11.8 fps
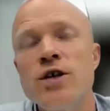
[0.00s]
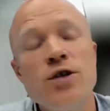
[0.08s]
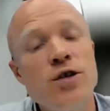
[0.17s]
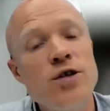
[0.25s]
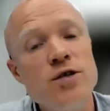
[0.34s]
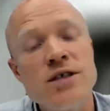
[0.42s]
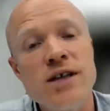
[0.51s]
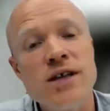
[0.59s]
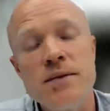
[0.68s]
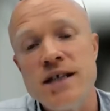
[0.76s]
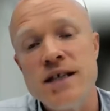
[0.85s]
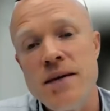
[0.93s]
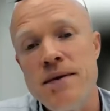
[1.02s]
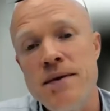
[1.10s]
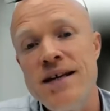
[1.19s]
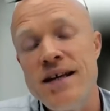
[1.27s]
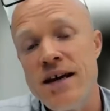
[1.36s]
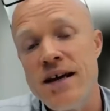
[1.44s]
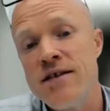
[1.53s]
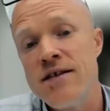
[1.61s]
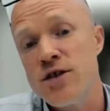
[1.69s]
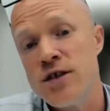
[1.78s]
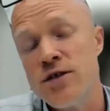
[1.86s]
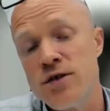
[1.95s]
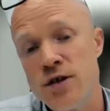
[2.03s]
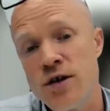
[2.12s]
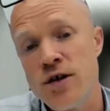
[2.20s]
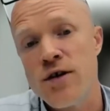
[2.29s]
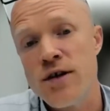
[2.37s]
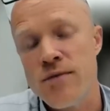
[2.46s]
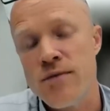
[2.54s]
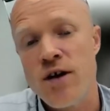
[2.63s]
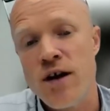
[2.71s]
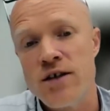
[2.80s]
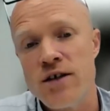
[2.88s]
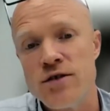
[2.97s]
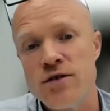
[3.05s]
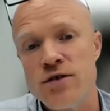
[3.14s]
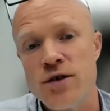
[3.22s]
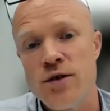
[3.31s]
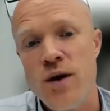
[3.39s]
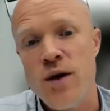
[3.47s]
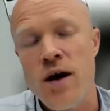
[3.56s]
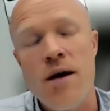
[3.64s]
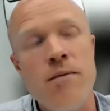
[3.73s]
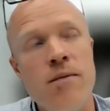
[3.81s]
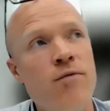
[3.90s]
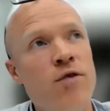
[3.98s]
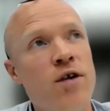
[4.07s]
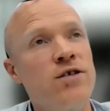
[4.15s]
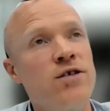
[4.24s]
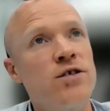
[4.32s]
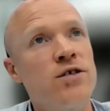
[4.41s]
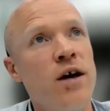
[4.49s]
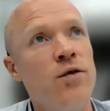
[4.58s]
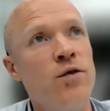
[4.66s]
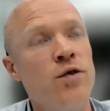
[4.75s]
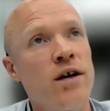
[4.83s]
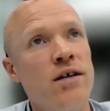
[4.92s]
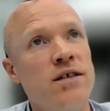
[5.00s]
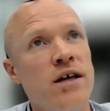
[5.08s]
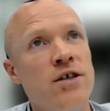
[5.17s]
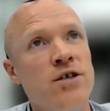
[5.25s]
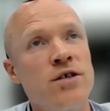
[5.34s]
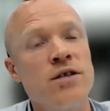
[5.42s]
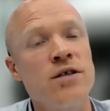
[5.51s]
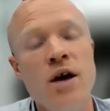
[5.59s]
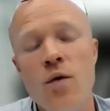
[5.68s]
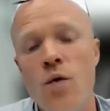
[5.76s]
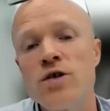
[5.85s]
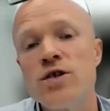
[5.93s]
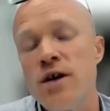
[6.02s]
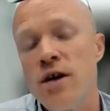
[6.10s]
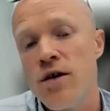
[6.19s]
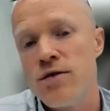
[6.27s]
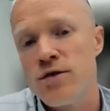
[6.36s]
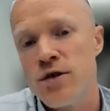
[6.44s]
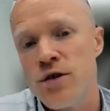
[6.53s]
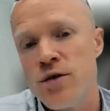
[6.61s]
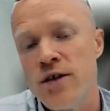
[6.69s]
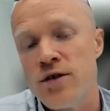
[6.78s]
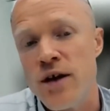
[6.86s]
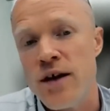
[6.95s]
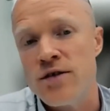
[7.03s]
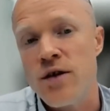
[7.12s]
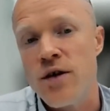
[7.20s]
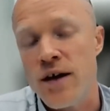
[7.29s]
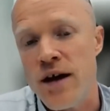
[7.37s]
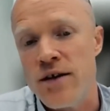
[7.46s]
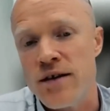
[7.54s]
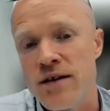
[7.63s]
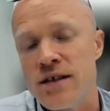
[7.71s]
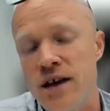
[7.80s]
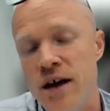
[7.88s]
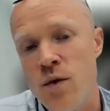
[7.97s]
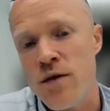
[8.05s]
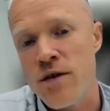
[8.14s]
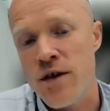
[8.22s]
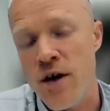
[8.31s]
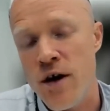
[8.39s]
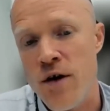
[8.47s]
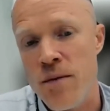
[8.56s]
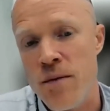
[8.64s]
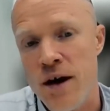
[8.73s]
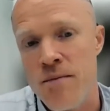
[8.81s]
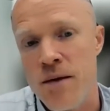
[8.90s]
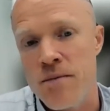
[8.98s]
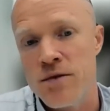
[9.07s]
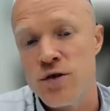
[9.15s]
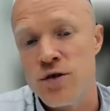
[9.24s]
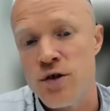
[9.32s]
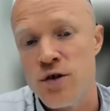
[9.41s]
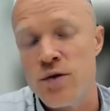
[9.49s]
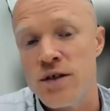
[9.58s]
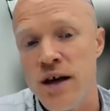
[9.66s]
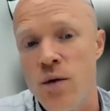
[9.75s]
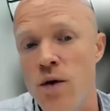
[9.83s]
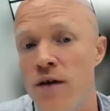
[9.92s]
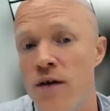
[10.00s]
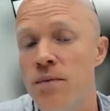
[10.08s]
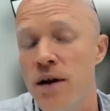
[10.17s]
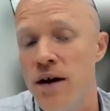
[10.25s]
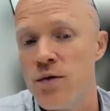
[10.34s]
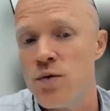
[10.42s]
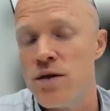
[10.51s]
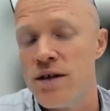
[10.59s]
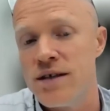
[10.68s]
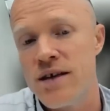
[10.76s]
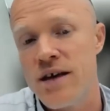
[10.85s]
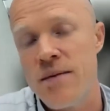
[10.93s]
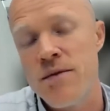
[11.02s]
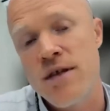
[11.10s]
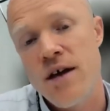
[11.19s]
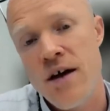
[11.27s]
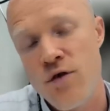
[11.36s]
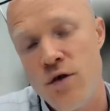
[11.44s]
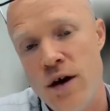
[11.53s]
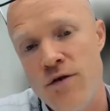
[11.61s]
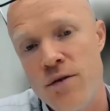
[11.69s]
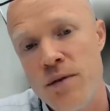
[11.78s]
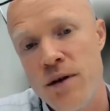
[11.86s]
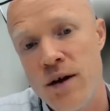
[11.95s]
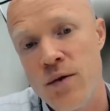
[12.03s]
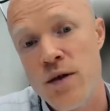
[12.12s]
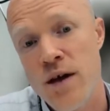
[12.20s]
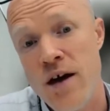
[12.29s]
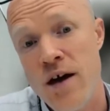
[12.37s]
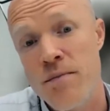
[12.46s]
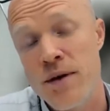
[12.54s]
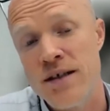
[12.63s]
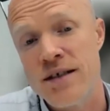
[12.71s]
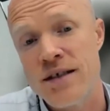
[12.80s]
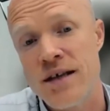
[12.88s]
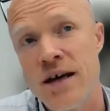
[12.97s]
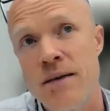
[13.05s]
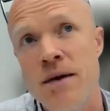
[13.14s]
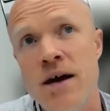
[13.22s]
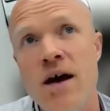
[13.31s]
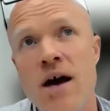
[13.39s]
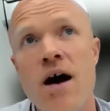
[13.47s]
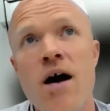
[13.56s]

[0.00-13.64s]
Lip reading: she can use the same CPD that she's done in relation to that organisation. What she can't do is in the same way that the RIBA members do, say, well, I've complied with this scheme and therefore I've complied with the ARB scheme